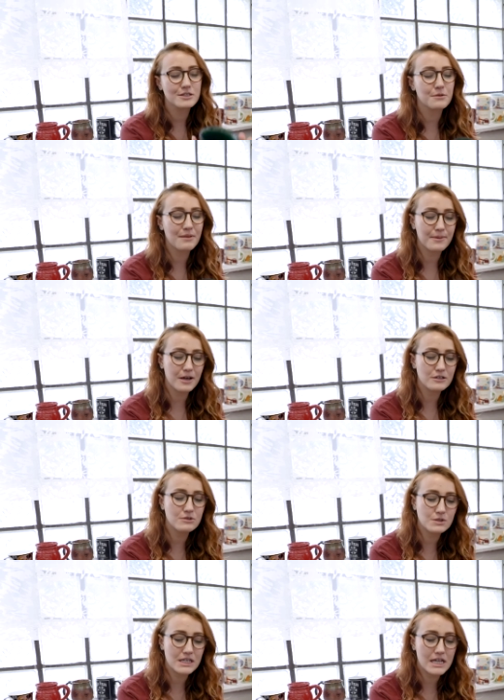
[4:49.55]
So maybe I'll
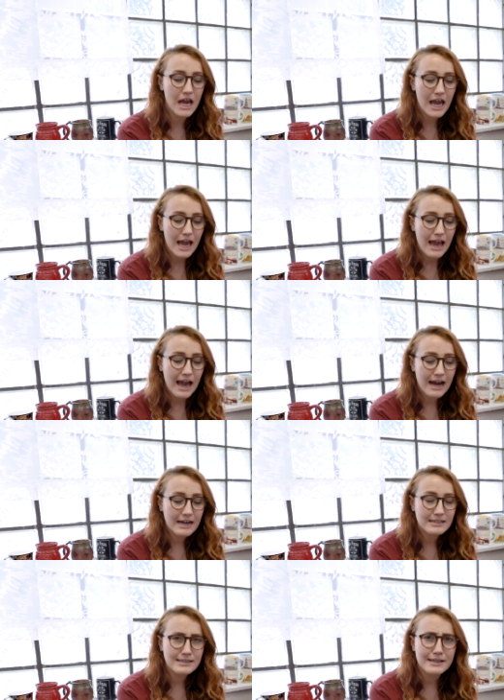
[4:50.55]
use it
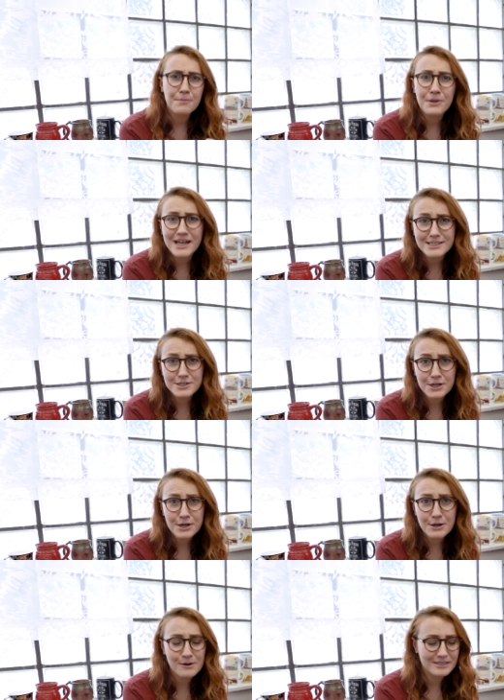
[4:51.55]
as like a
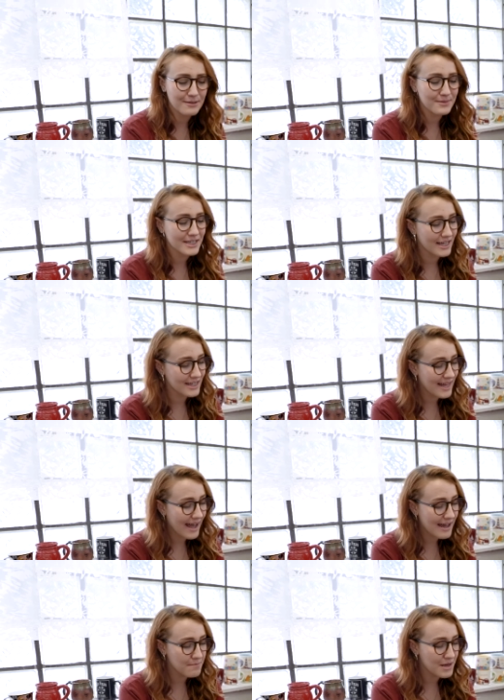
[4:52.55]
planter or something like
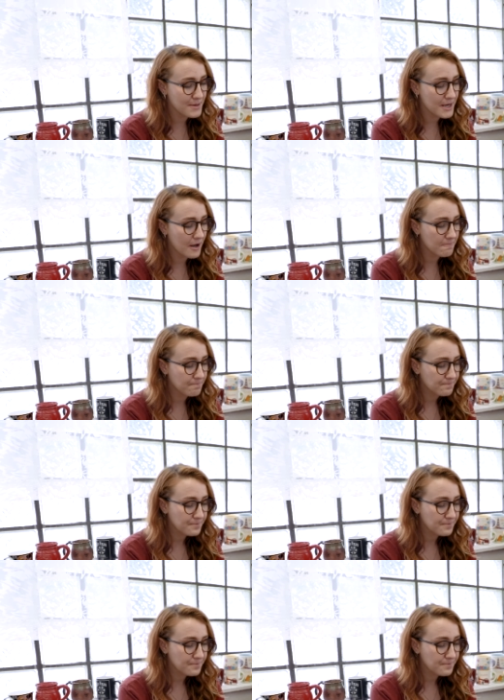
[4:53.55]
that, and maybe I'll